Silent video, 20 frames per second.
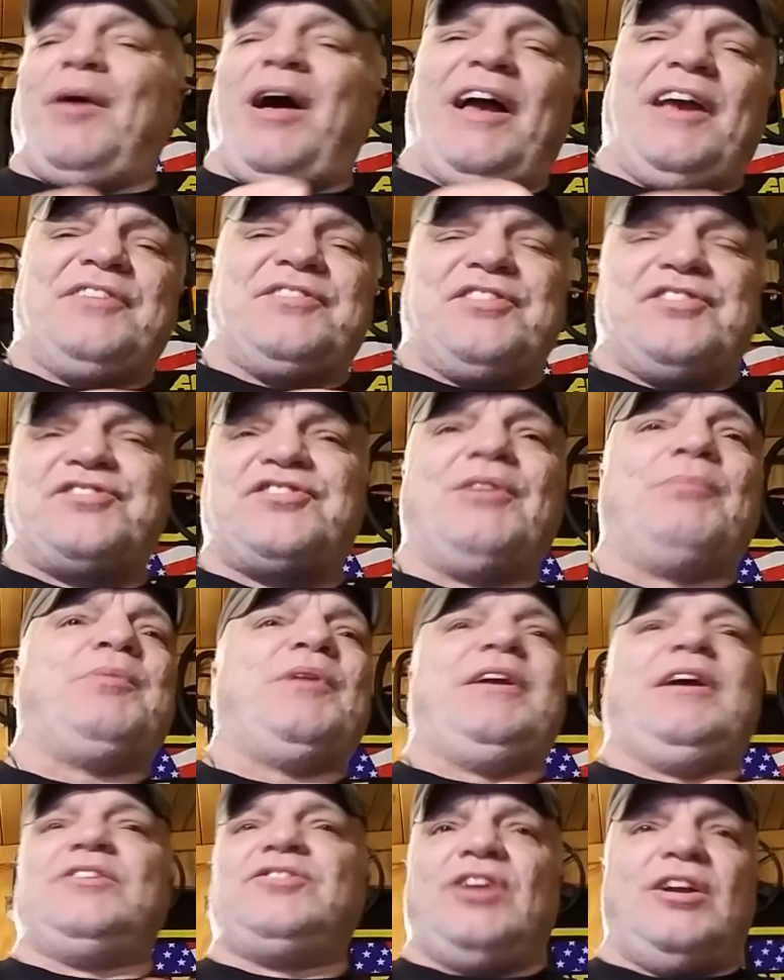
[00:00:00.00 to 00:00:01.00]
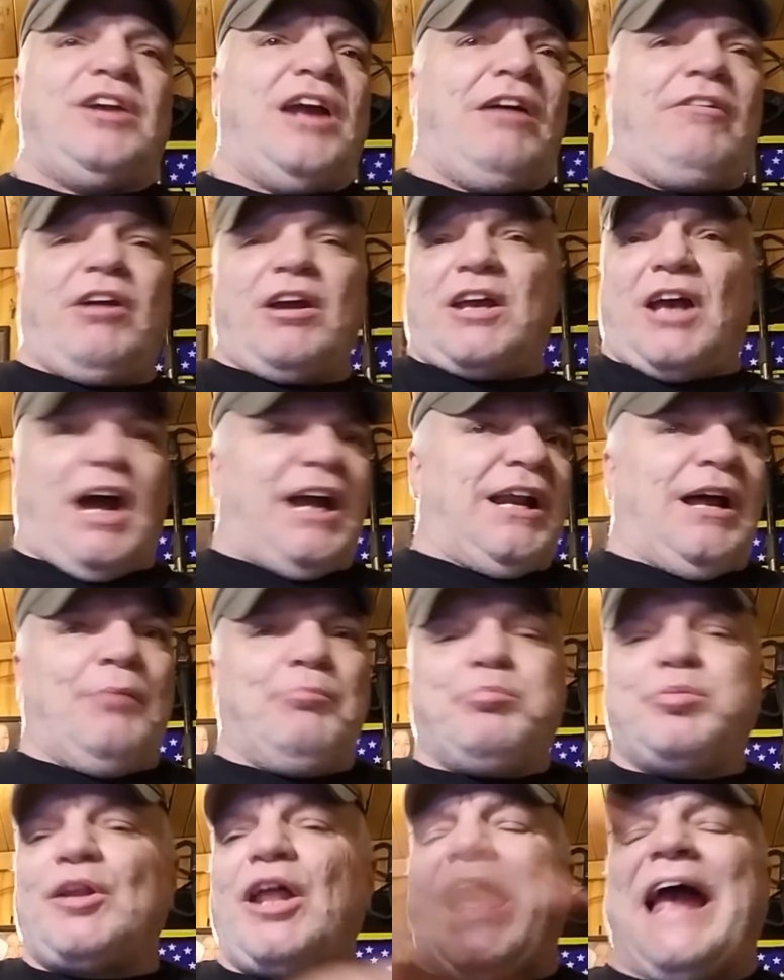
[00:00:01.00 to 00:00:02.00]
bias is simply a generic kind
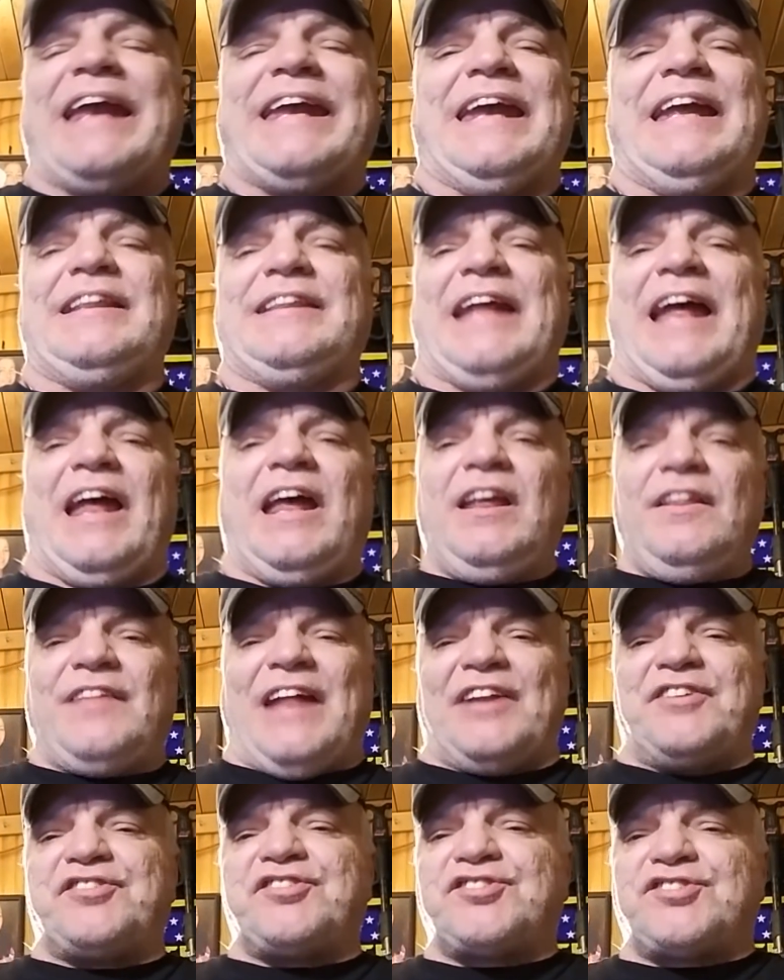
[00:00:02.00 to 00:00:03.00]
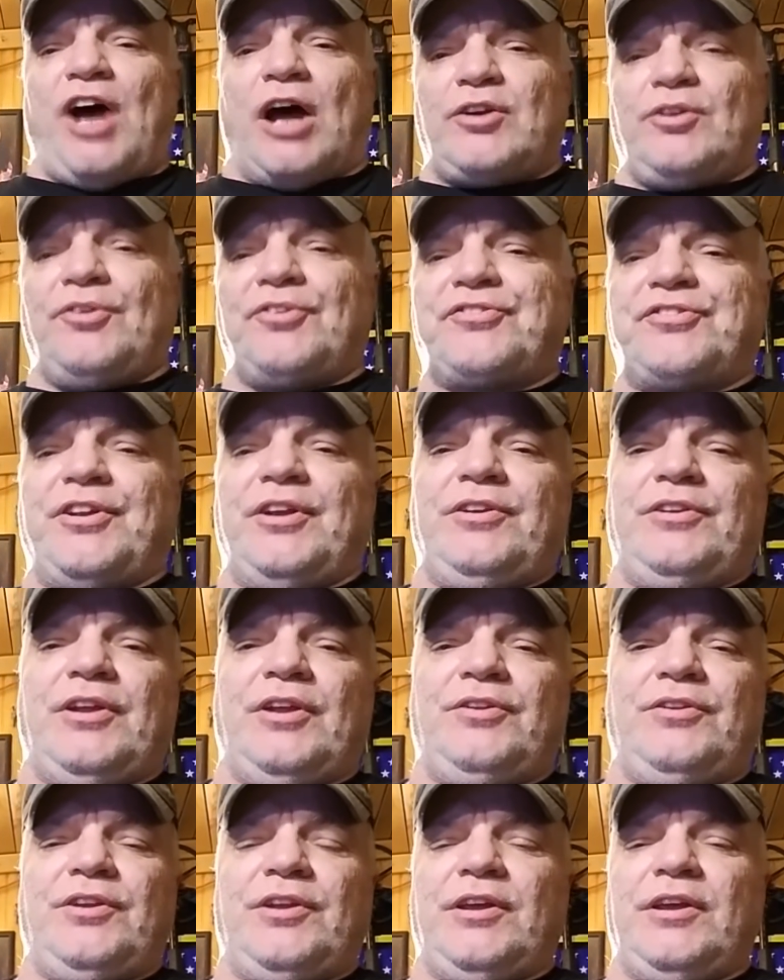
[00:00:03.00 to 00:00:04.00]
of blanket that subtles
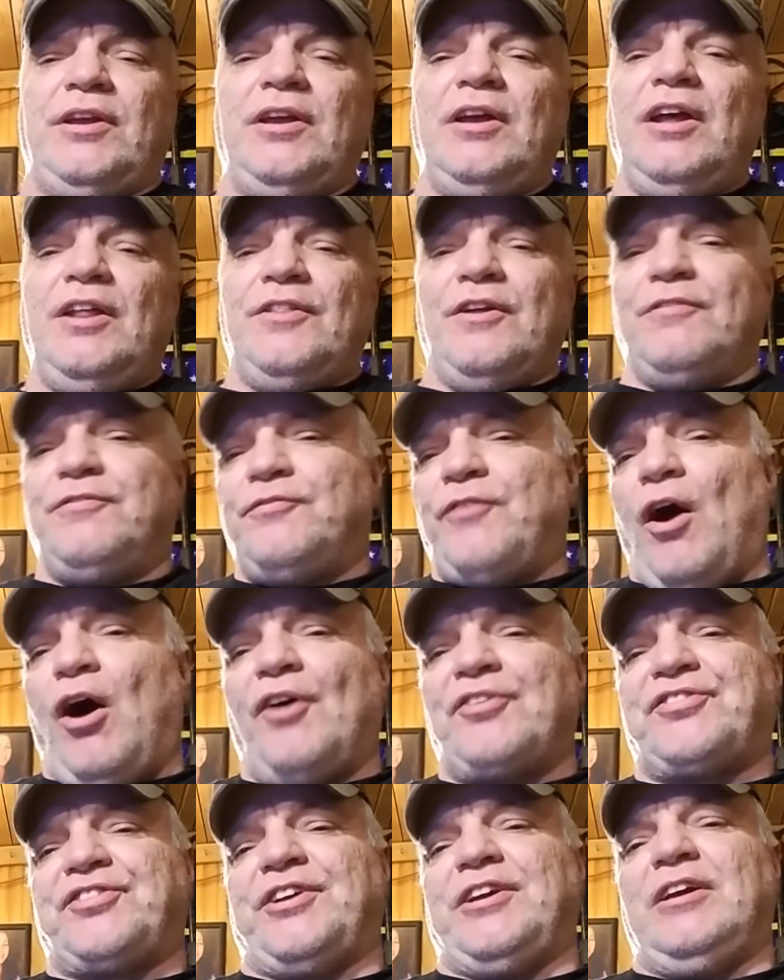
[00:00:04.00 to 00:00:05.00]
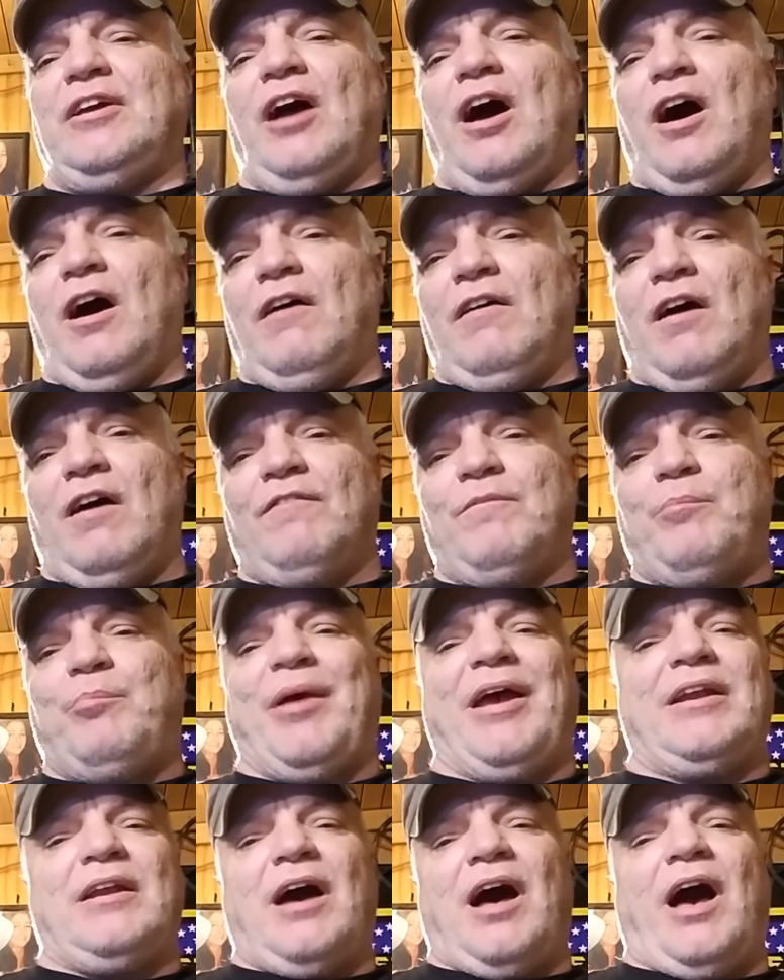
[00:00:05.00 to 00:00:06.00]
the falsing of
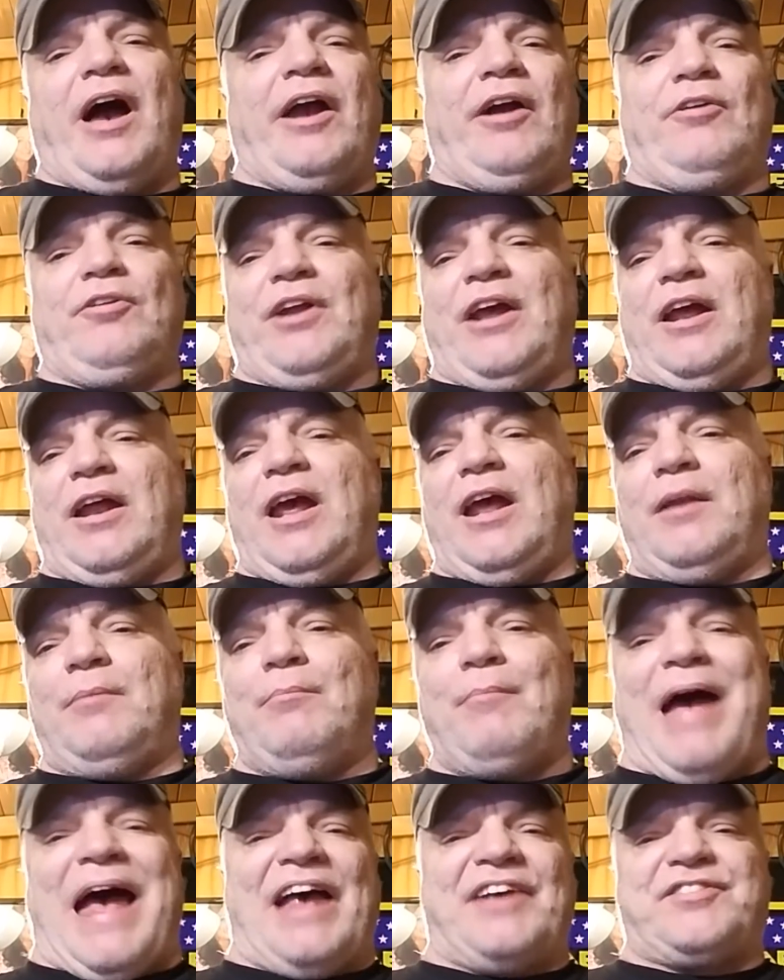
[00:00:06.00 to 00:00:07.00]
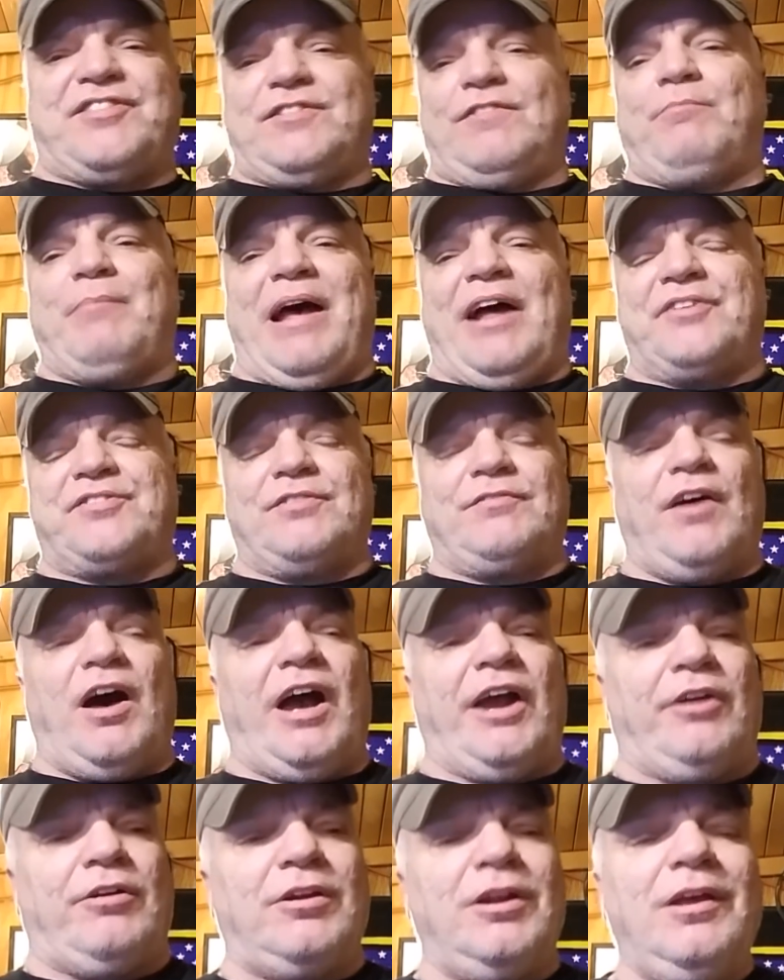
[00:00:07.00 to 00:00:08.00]
bent iron and massive amounts of
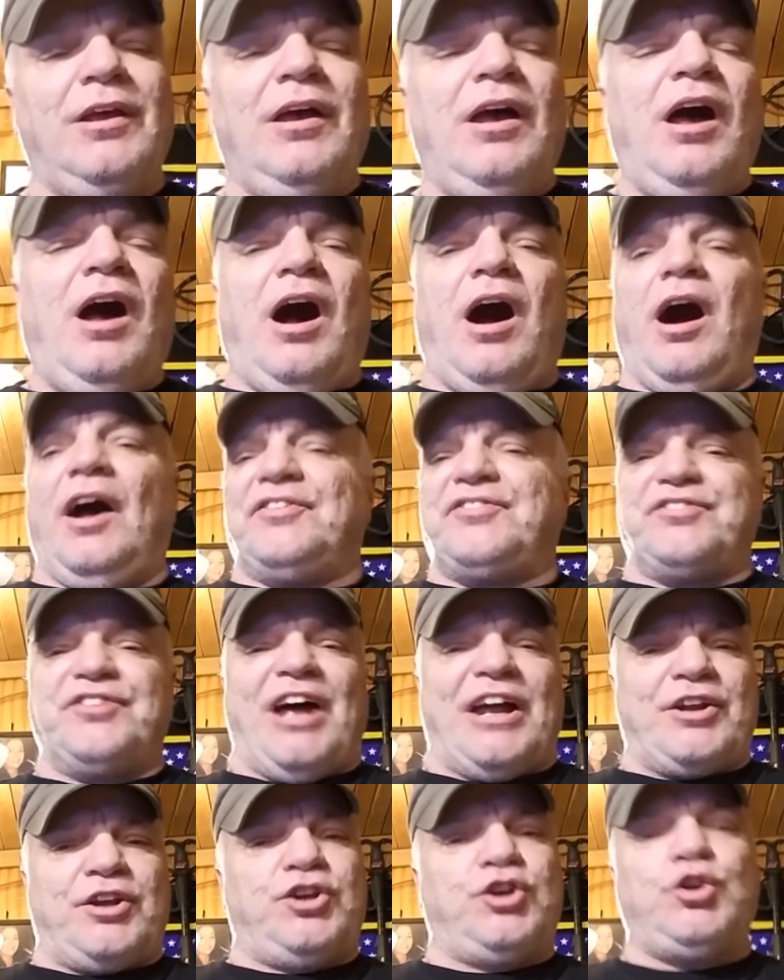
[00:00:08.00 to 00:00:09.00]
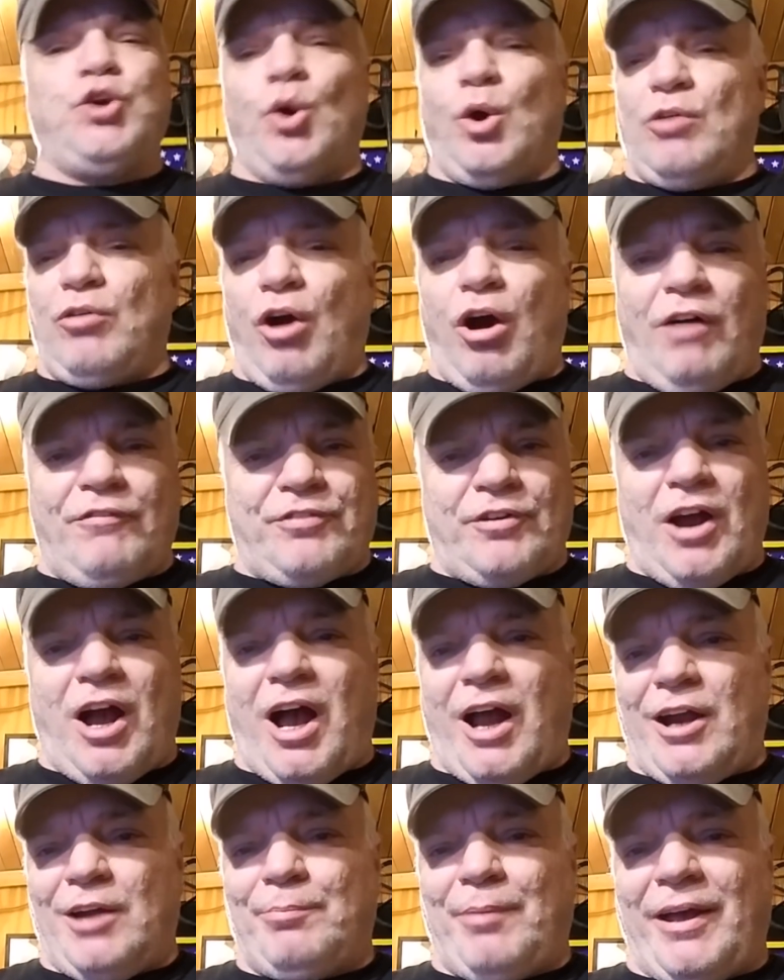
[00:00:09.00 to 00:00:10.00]
iron. It's not a cure-all for
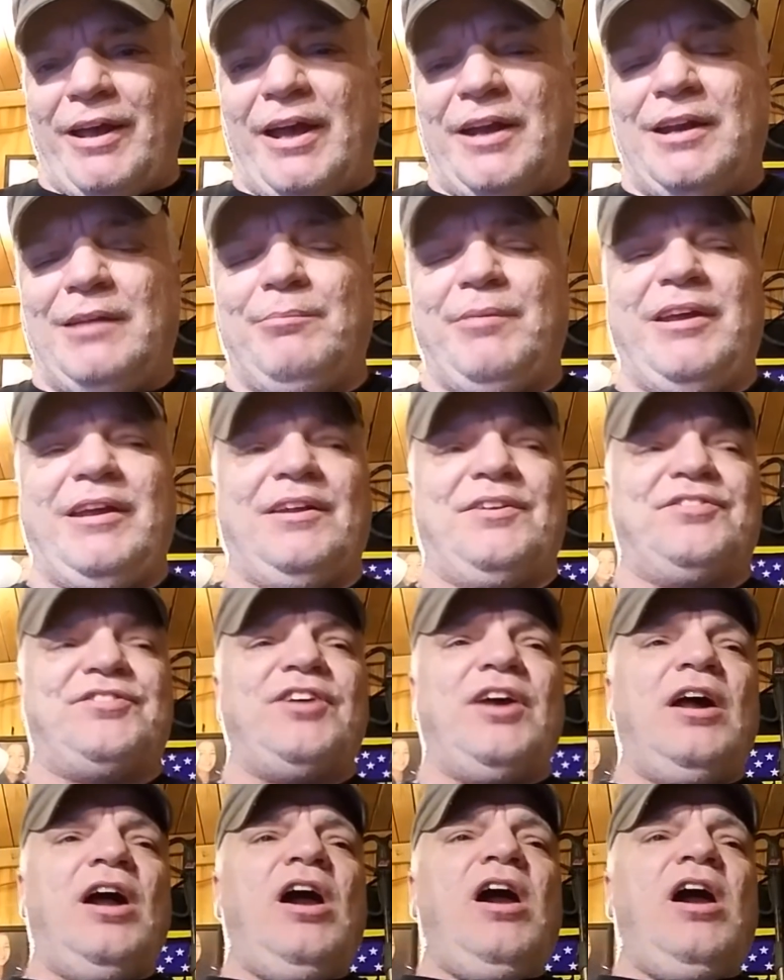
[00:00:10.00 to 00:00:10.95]
iron by any means.